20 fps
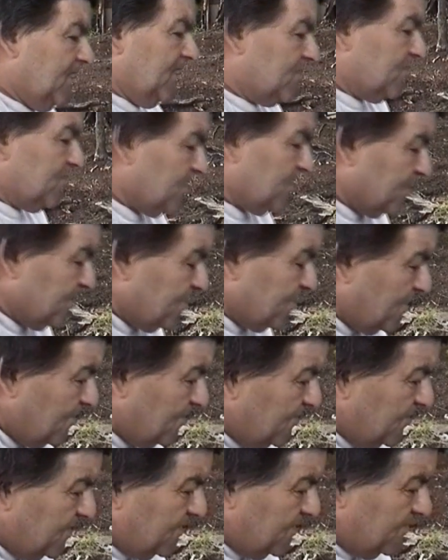So that's how
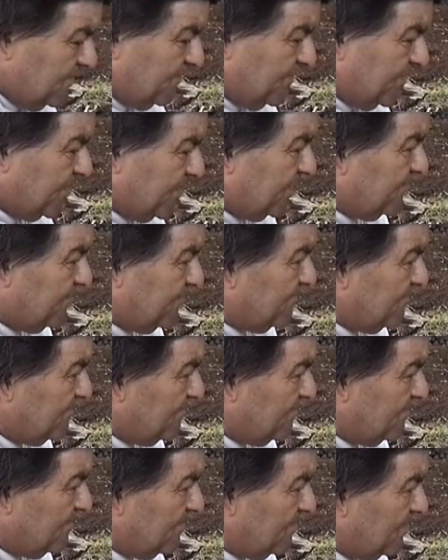we became
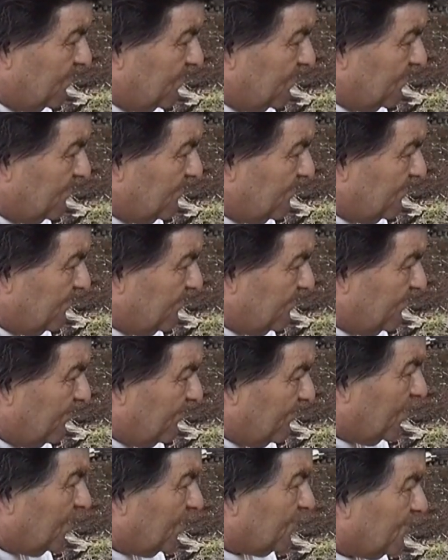
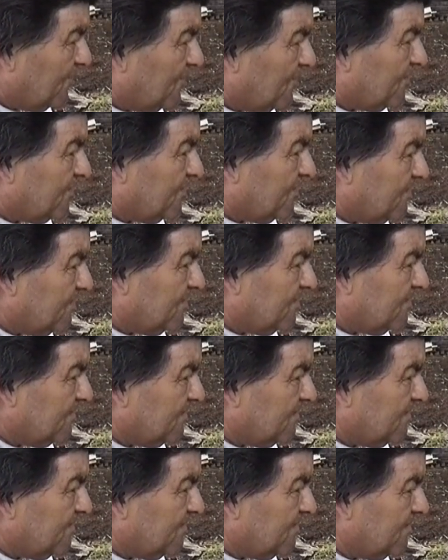well-known
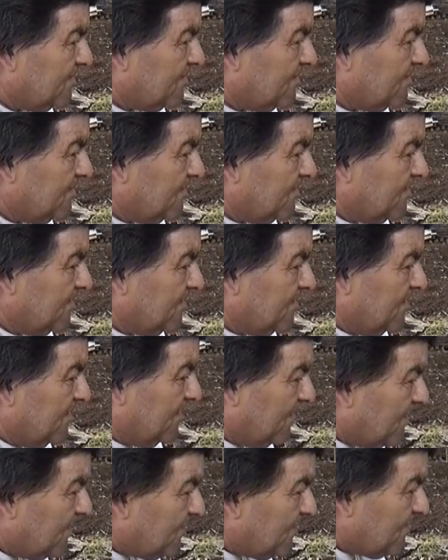
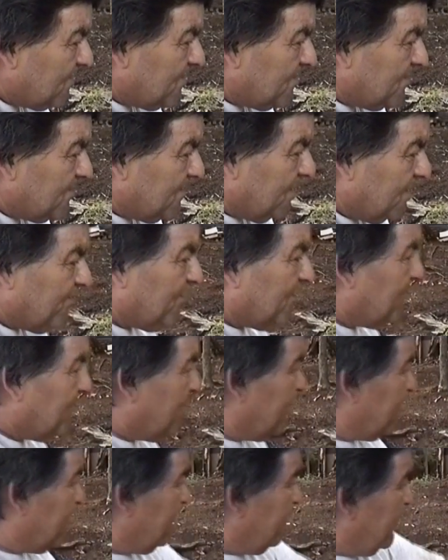hunters. I put
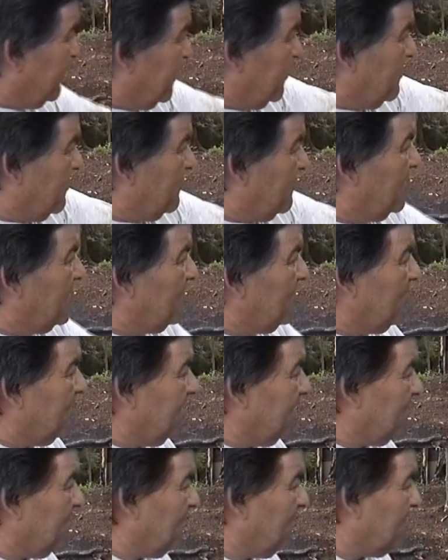my tobacco down when
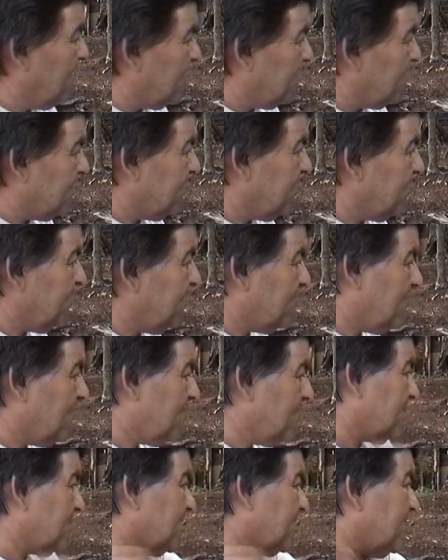I go hunting, he
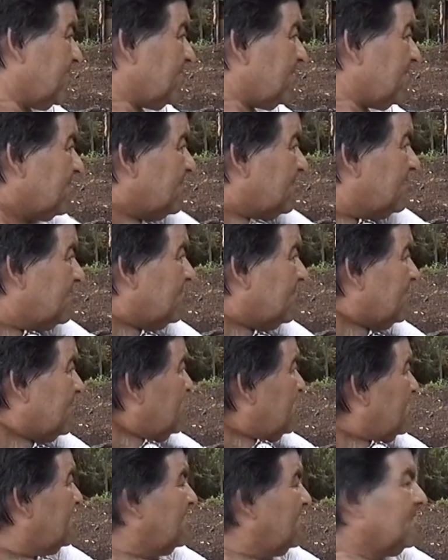told us that.
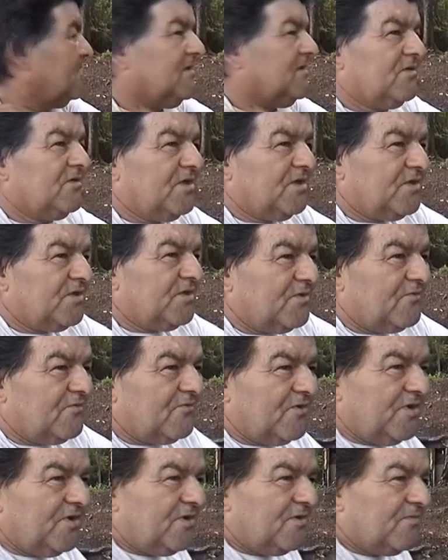Thank the
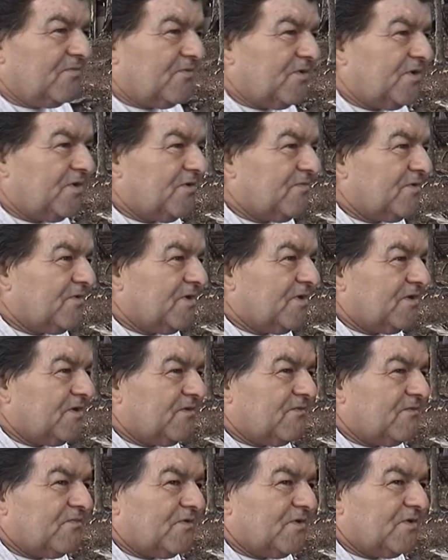Creator for
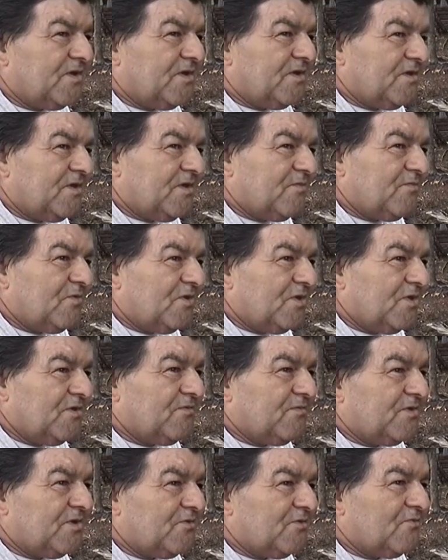that animal
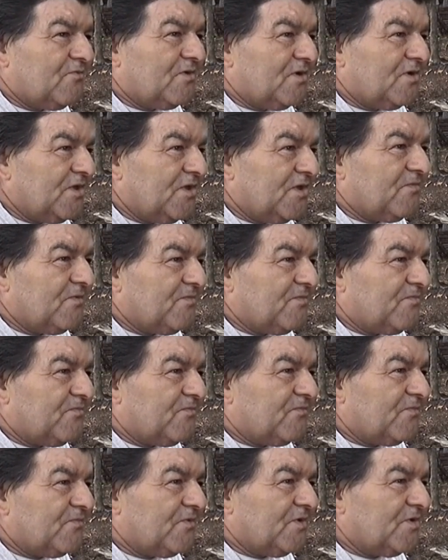giving his own life
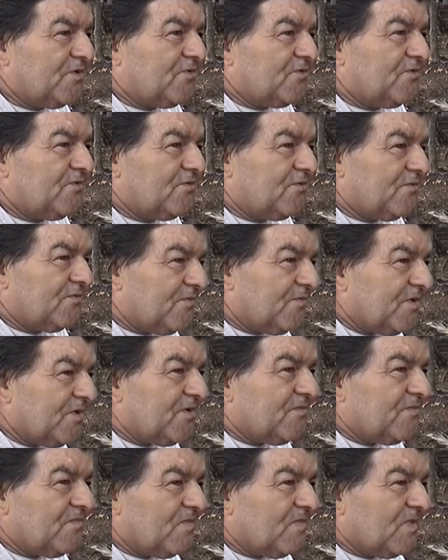for us to
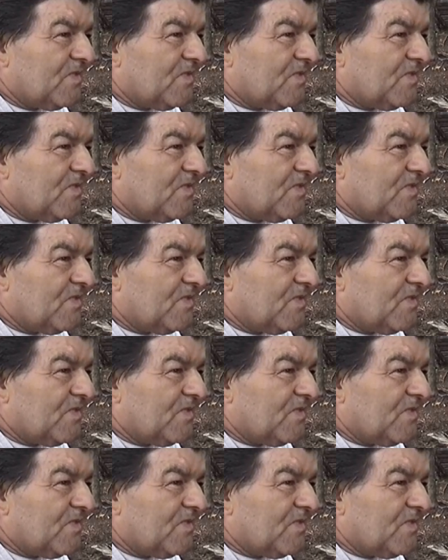survive.